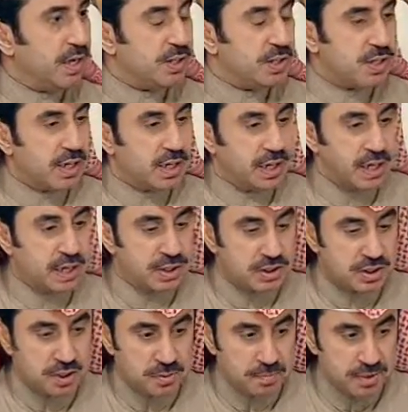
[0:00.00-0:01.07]
is a
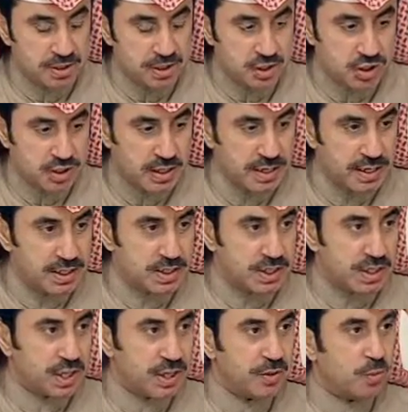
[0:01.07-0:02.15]
legitimate state
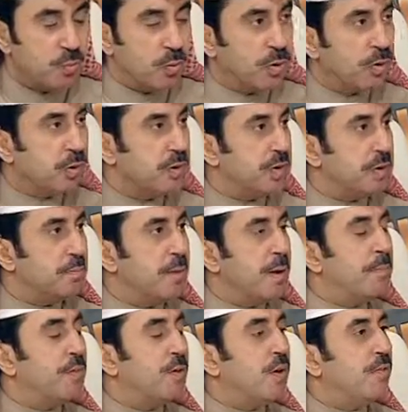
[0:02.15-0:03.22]
in the world and
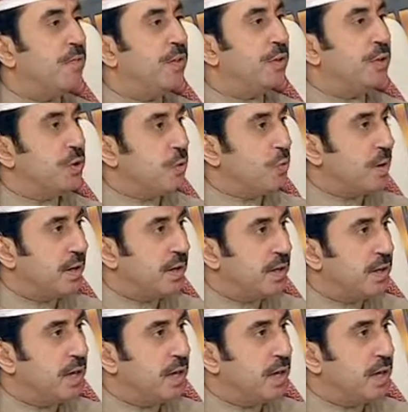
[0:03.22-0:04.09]
member of the un